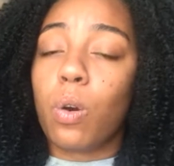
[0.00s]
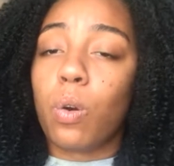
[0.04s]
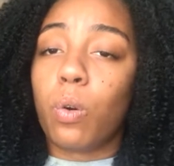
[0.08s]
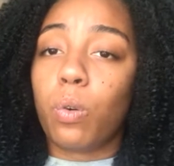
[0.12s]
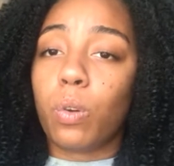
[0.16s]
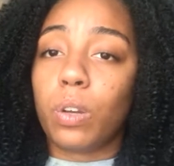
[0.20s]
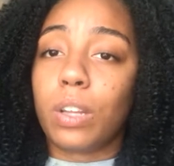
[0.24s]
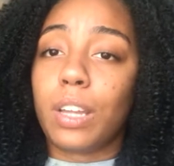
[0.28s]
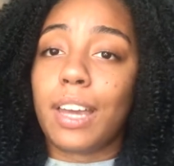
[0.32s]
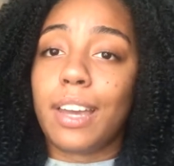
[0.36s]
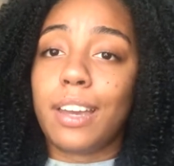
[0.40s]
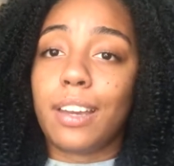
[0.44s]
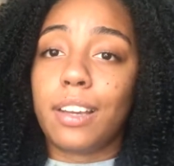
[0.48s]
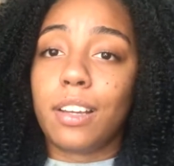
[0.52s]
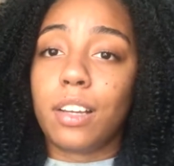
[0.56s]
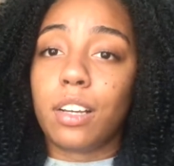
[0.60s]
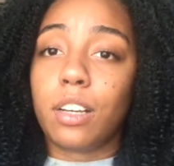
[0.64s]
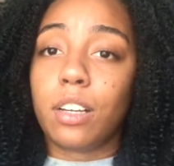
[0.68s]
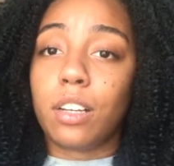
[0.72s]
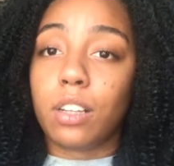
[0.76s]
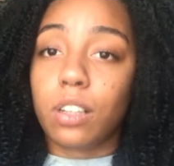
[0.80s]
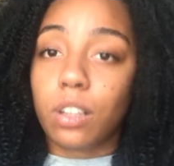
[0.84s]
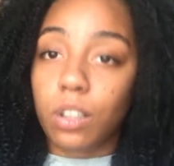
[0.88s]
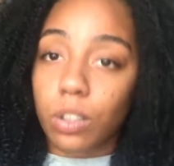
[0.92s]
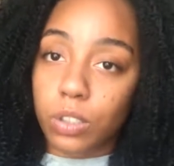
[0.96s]
or like
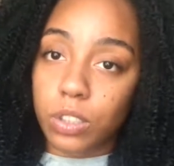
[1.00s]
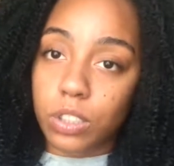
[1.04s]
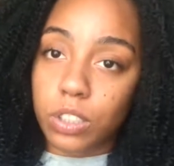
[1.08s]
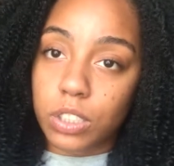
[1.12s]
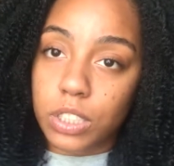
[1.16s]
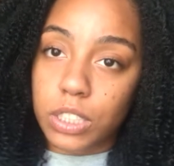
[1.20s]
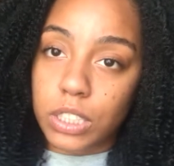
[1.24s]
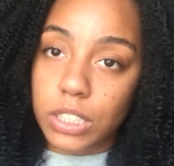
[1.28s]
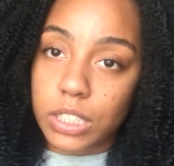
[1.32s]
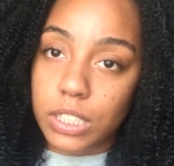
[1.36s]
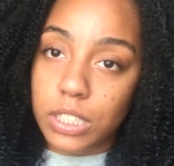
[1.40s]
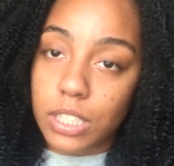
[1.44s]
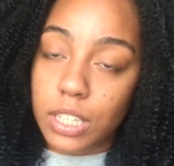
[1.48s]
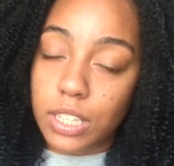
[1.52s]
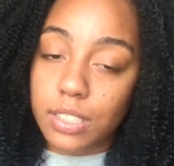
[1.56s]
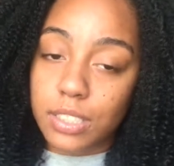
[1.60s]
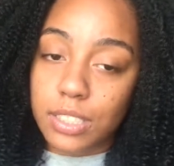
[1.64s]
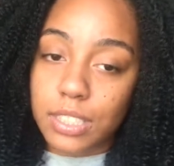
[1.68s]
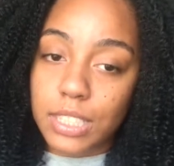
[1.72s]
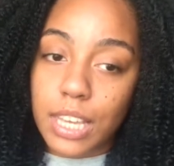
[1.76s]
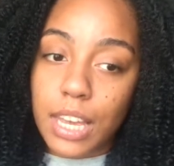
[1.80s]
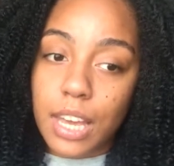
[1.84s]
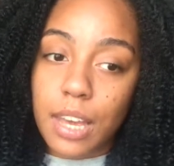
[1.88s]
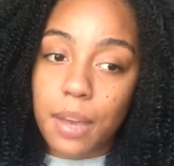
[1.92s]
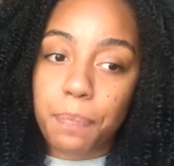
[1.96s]
closer to the
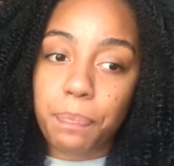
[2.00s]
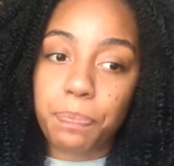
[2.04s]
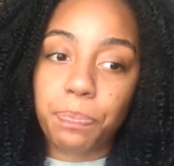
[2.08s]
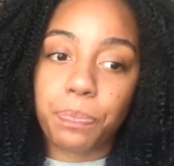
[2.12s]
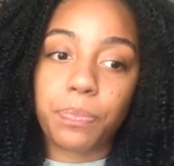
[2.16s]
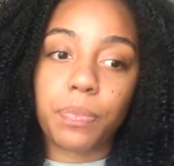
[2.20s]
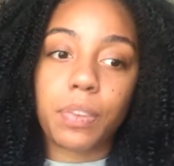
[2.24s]
sunset.